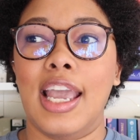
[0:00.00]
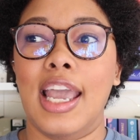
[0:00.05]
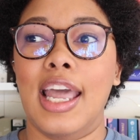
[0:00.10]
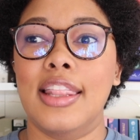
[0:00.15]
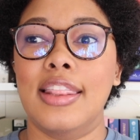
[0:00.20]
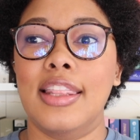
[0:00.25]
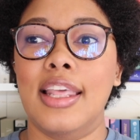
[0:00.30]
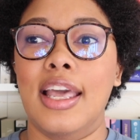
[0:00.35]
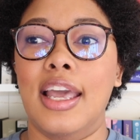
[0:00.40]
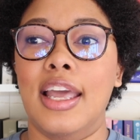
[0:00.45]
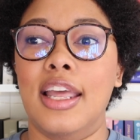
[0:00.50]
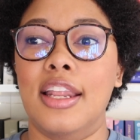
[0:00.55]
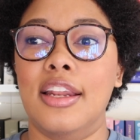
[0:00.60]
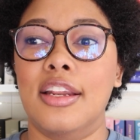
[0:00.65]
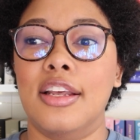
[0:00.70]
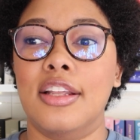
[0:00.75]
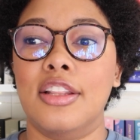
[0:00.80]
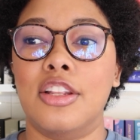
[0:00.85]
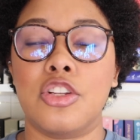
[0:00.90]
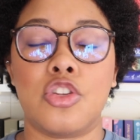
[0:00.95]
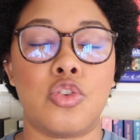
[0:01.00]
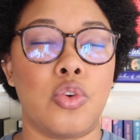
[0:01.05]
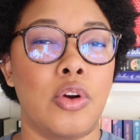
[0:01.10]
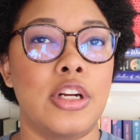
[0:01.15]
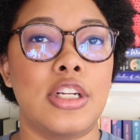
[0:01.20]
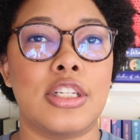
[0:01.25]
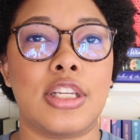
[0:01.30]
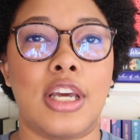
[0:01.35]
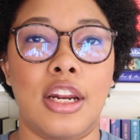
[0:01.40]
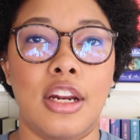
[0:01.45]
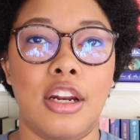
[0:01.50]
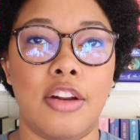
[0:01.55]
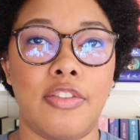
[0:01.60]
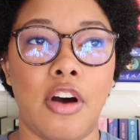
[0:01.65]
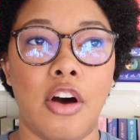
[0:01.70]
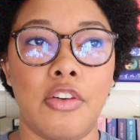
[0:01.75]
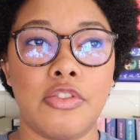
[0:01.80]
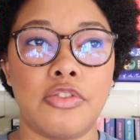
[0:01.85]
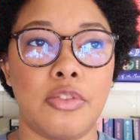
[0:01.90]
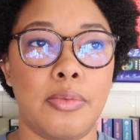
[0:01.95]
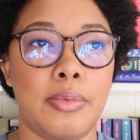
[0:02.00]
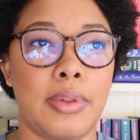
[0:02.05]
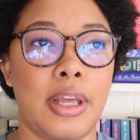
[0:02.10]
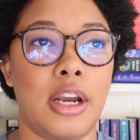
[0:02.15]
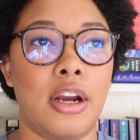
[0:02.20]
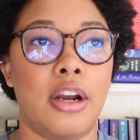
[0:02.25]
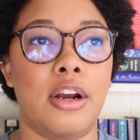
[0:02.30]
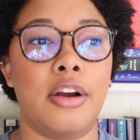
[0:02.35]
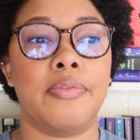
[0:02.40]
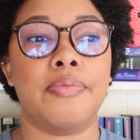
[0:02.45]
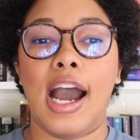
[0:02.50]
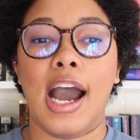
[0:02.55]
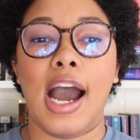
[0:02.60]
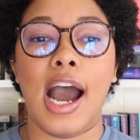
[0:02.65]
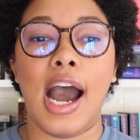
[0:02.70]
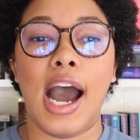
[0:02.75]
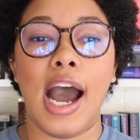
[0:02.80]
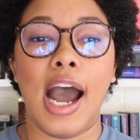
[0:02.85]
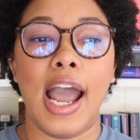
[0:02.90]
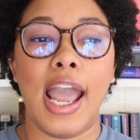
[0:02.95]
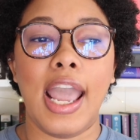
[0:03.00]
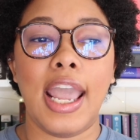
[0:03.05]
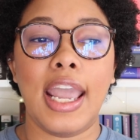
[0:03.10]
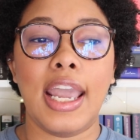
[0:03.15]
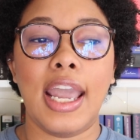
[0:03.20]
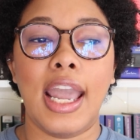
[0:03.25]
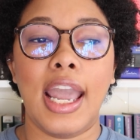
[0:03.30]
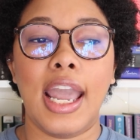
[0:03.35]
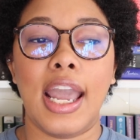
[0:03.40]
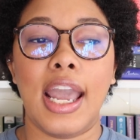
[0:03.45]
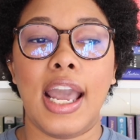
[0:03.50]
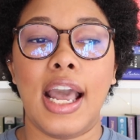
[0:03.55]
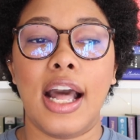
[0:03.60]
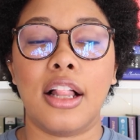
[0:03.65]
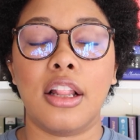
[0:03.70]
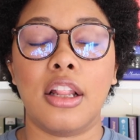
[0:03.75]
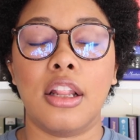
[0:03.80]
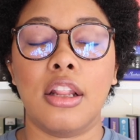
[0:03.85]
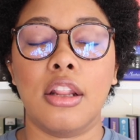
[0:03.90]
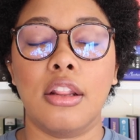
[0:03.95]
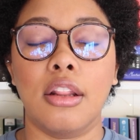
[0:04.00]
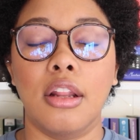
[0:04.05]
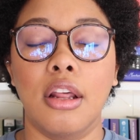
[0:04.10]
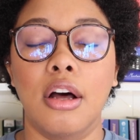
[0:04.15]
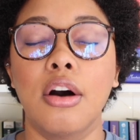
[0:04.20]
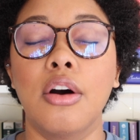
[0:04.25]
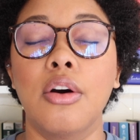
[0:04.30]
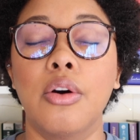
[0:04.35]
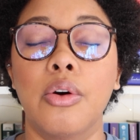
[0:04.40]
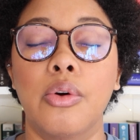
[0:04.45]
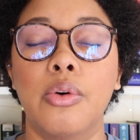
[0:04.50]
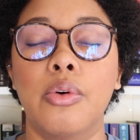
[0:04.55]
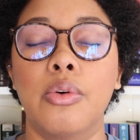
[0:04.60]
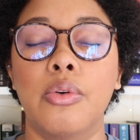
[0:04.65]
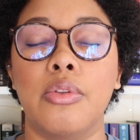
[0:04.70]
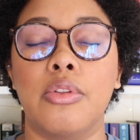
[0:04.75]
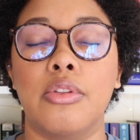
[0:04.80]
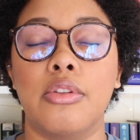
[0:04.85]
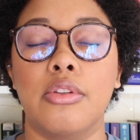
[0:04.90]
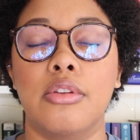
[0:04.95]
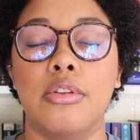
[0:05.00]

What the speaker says: And then the story just kind of devolves from there. I loathe